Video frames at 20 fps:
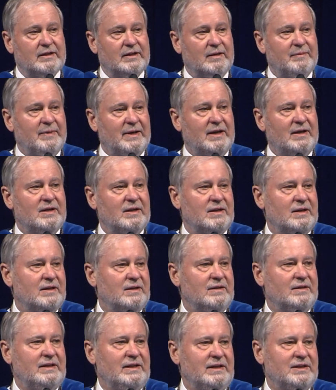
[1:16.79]

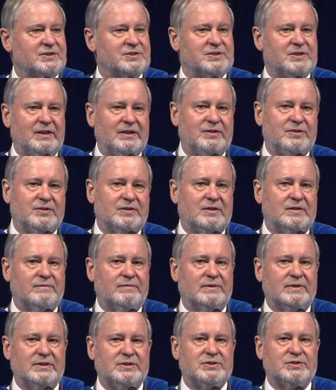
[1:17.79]
about the extent of
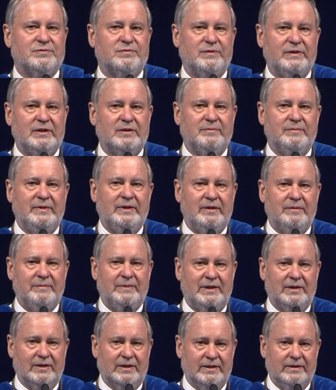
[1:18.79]
religious freedom in
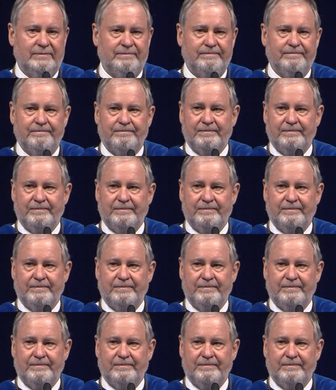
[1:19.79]
America.